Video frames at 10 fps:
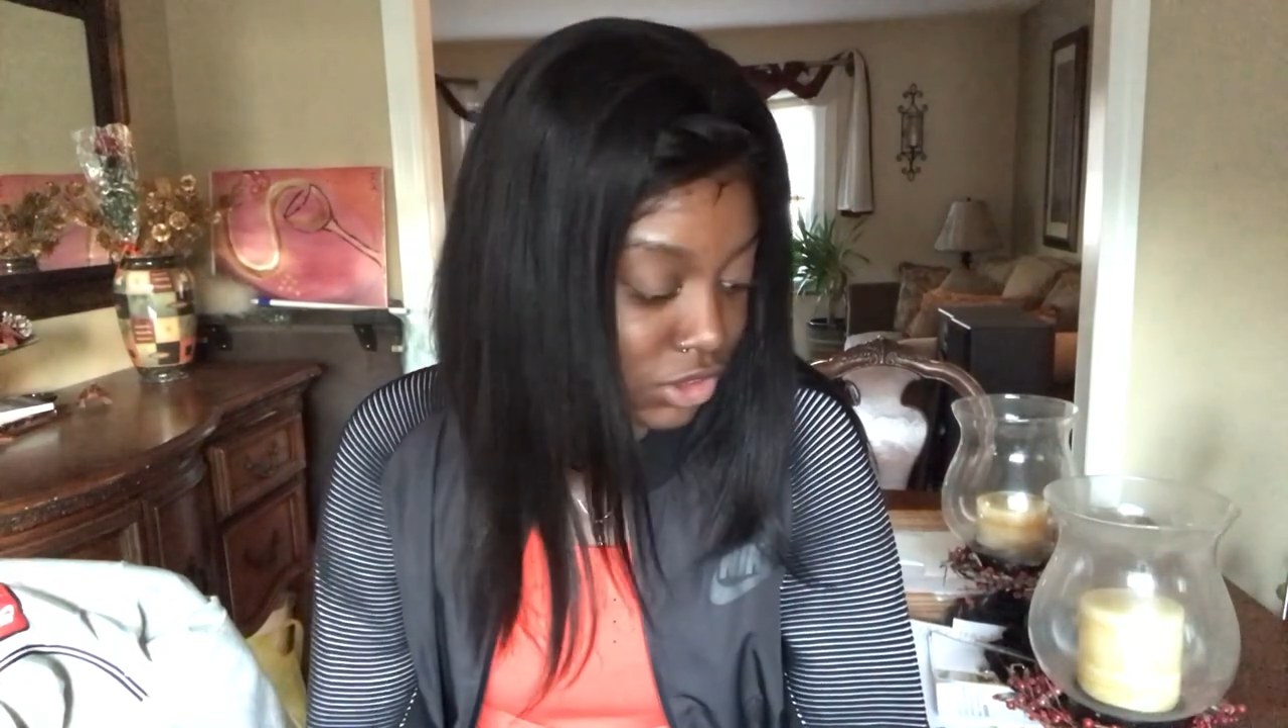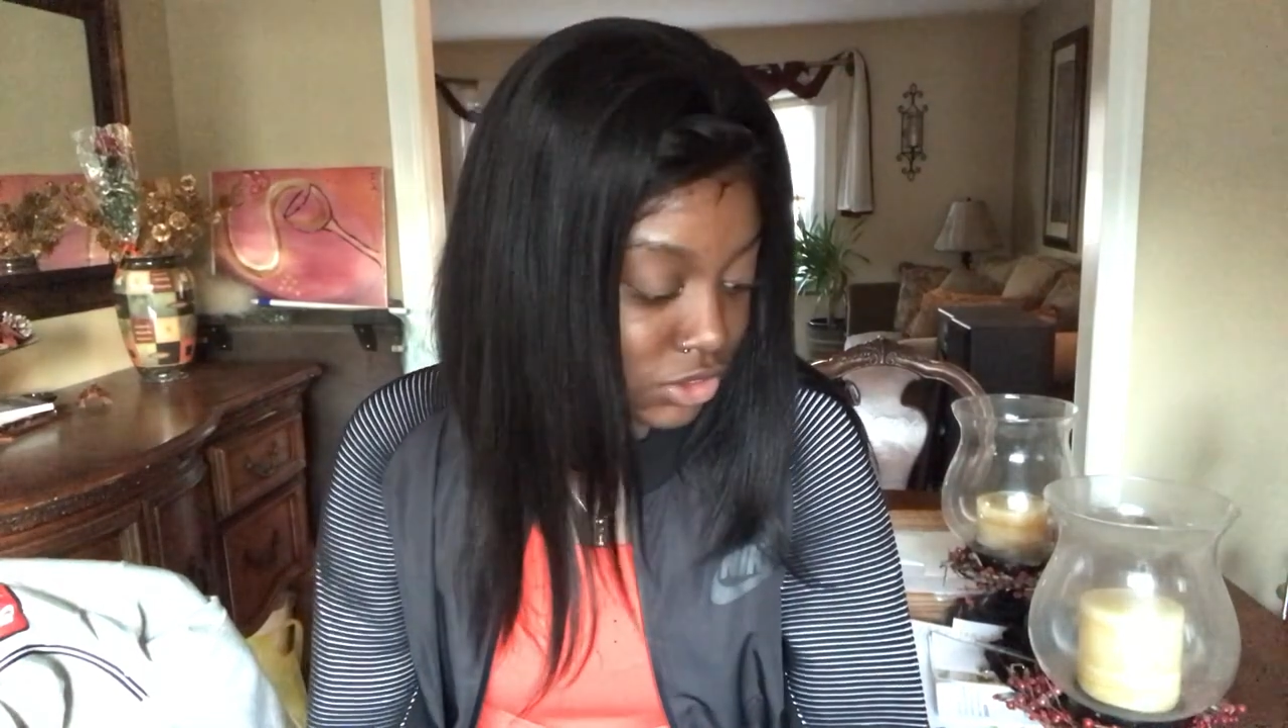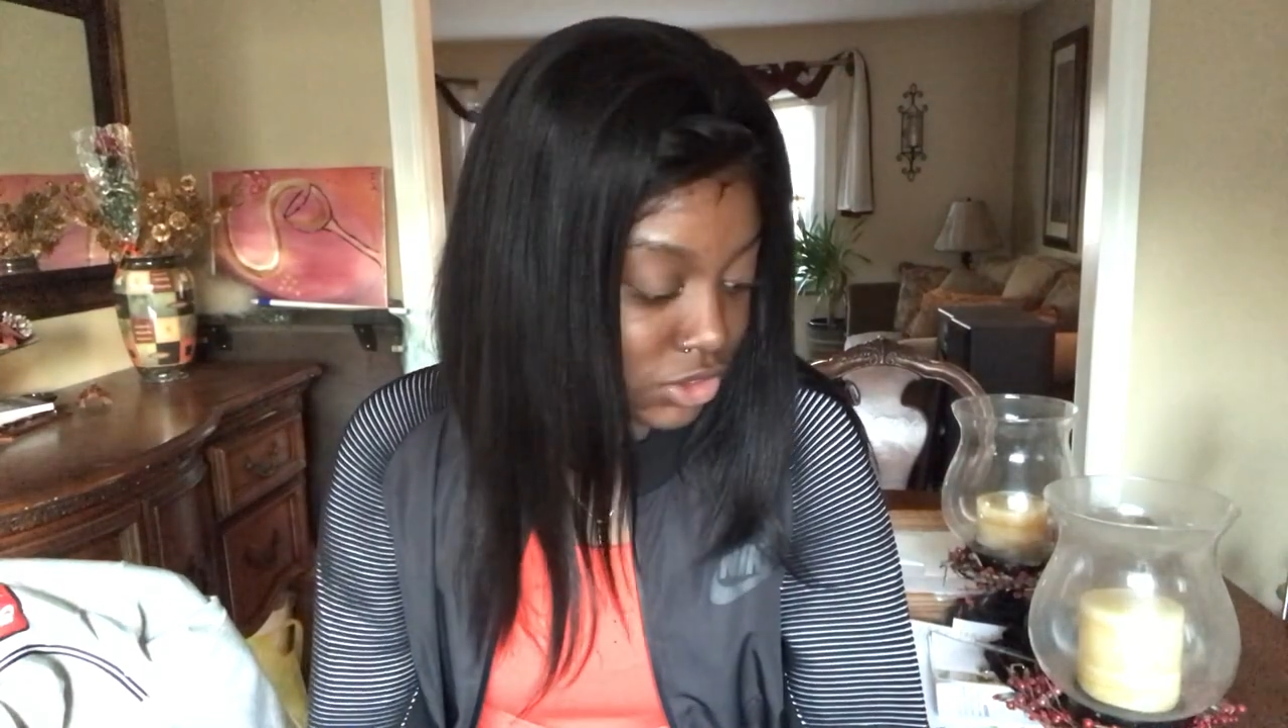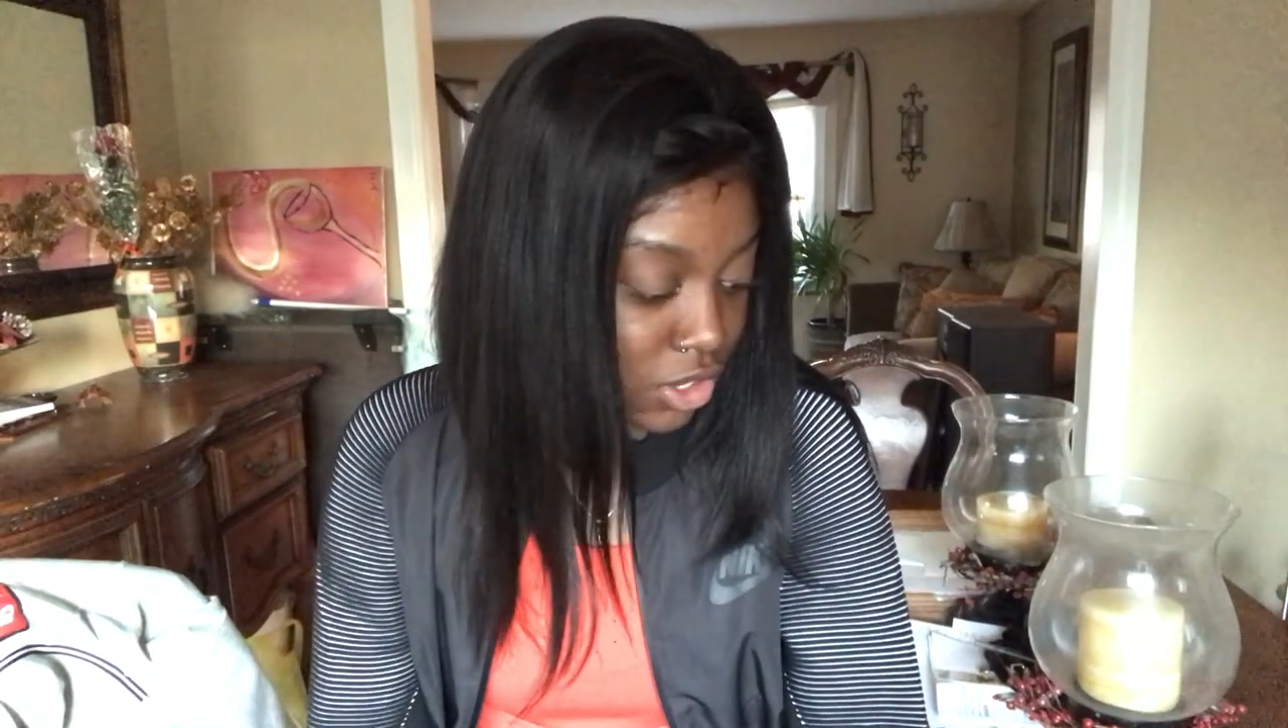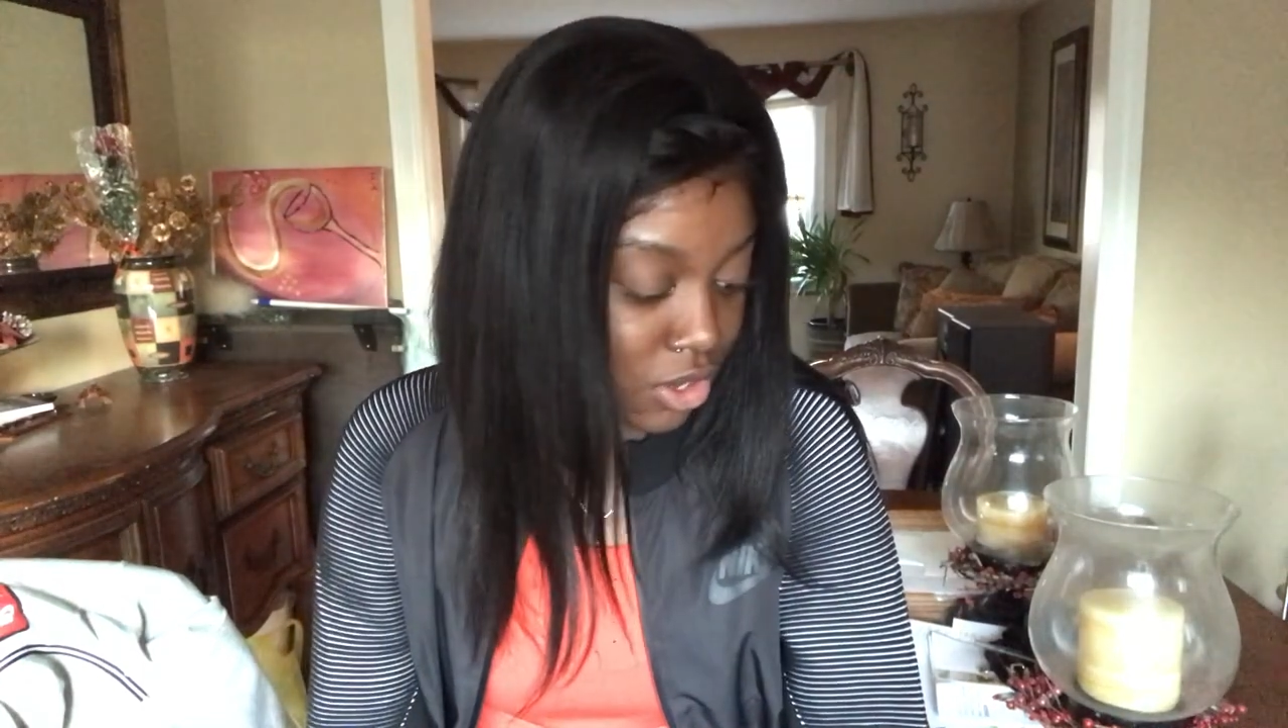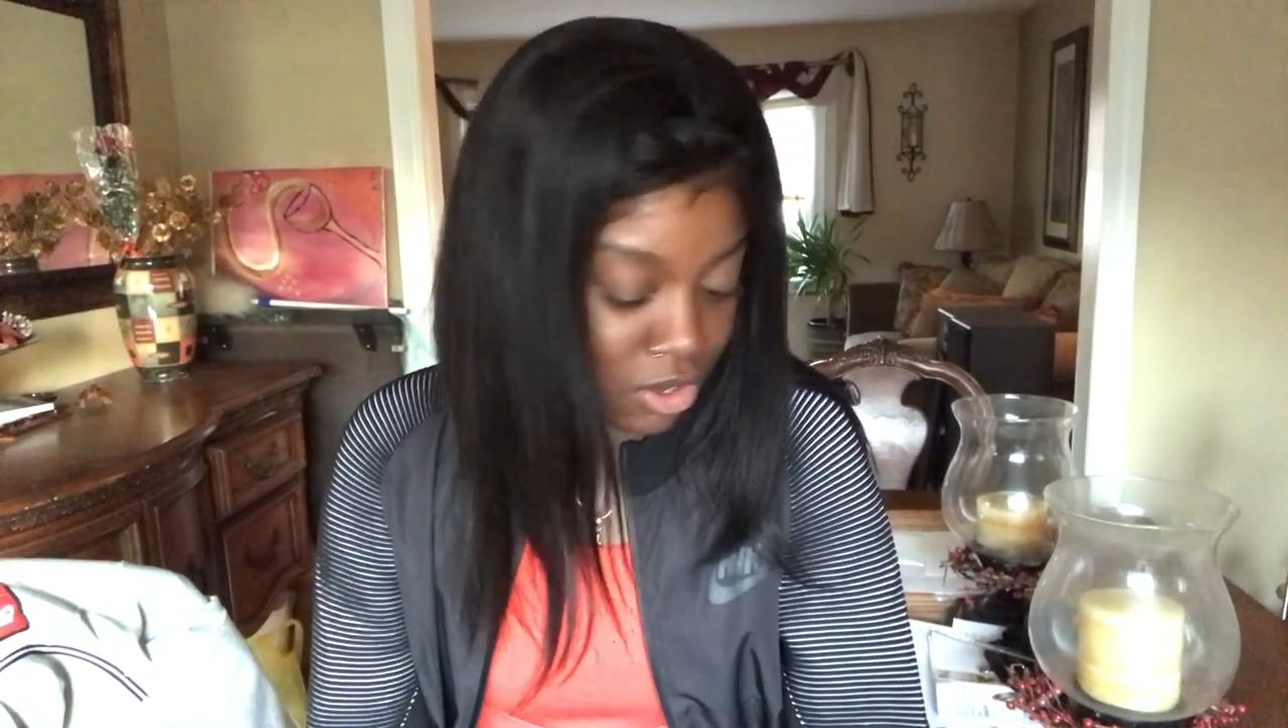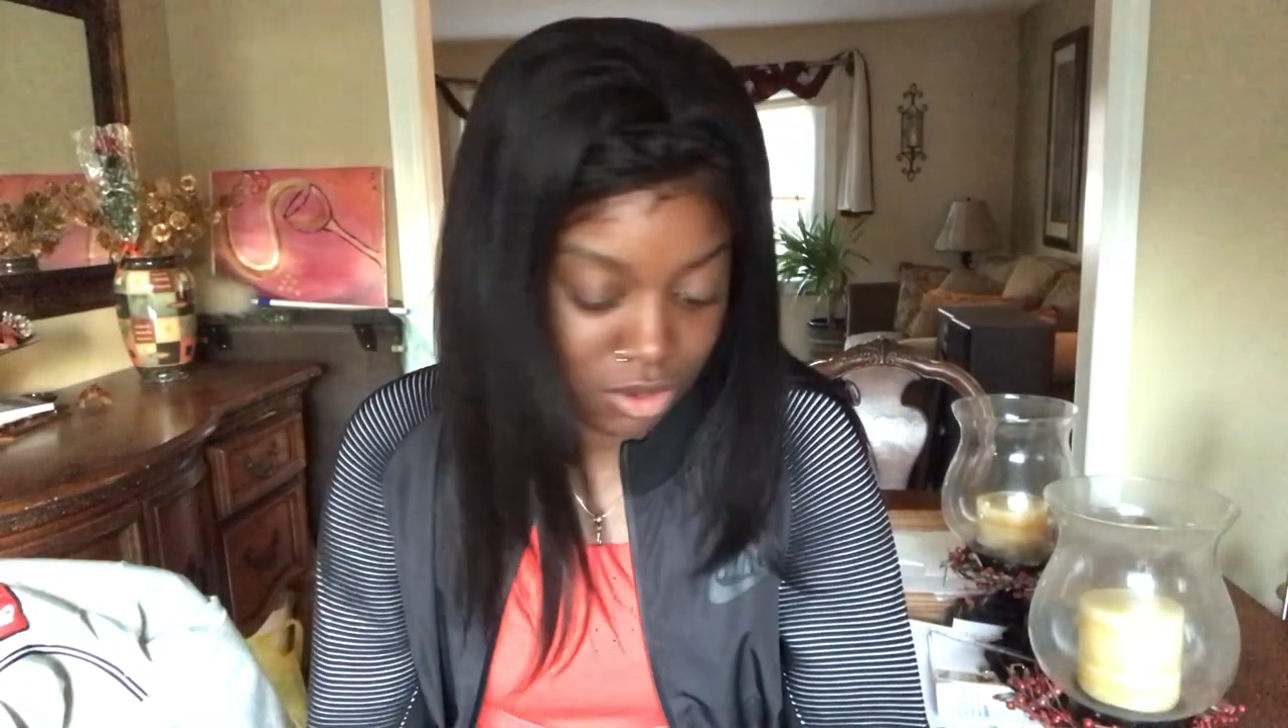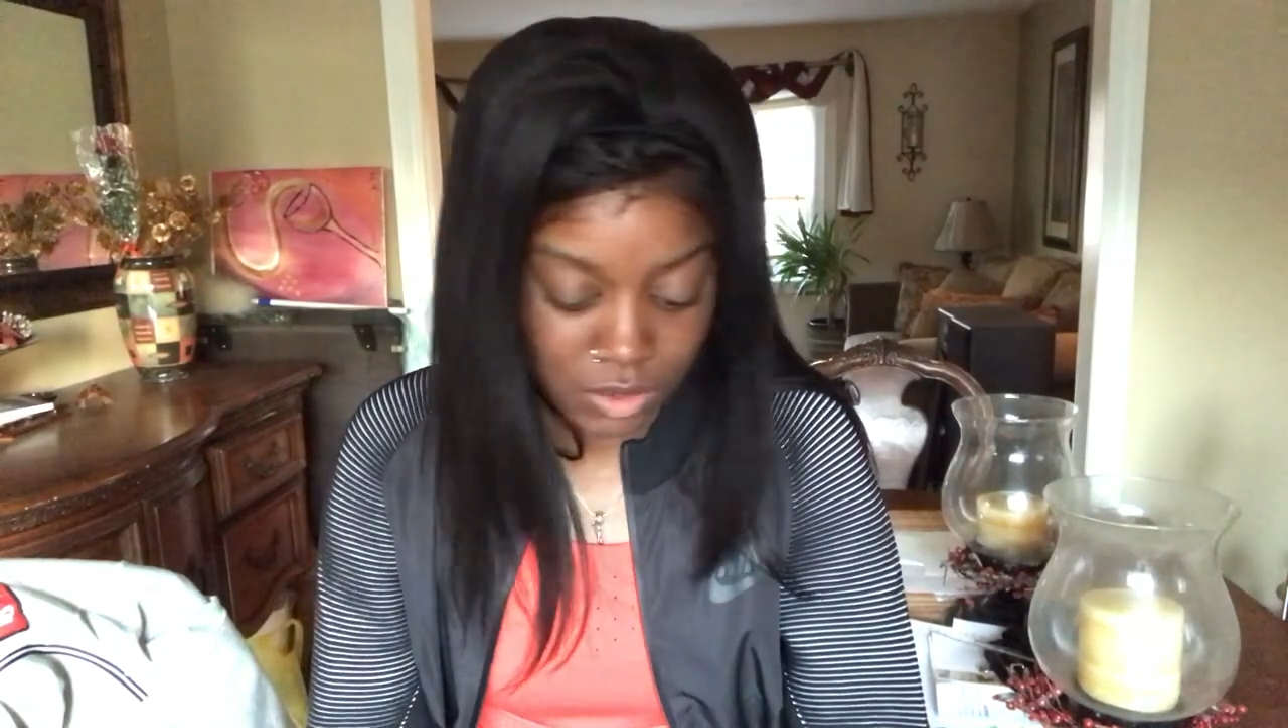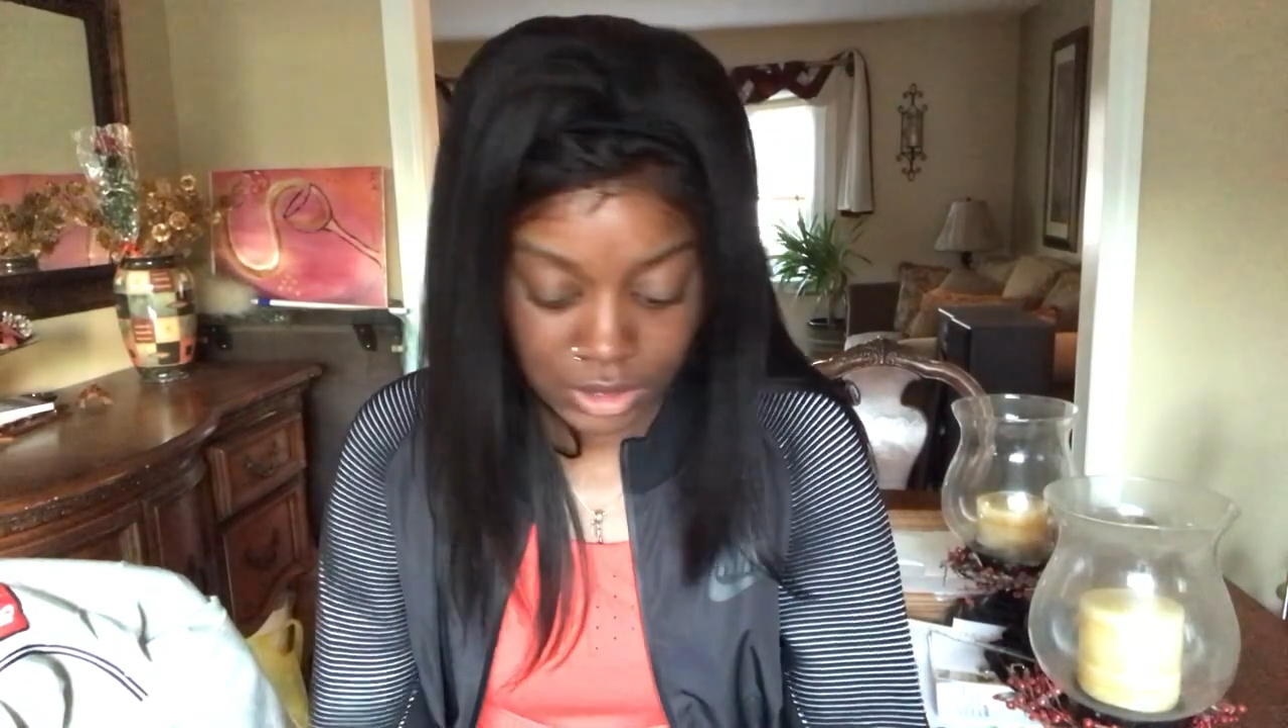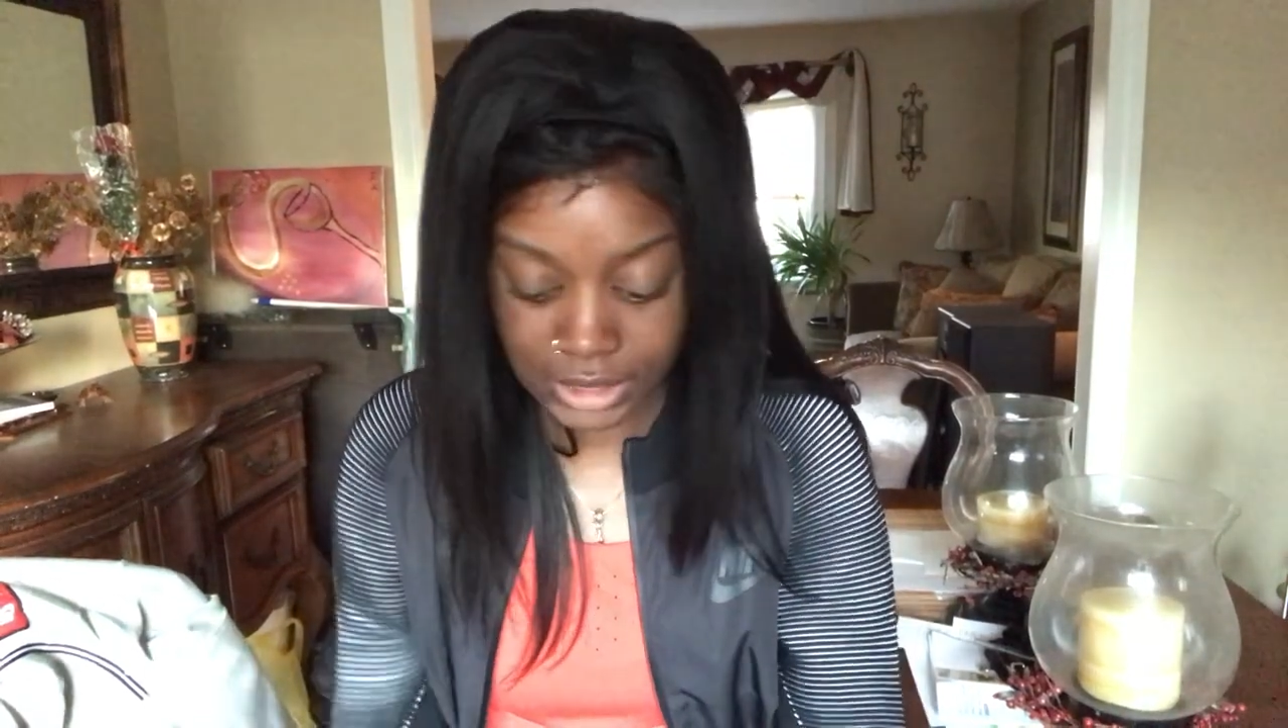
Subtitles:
So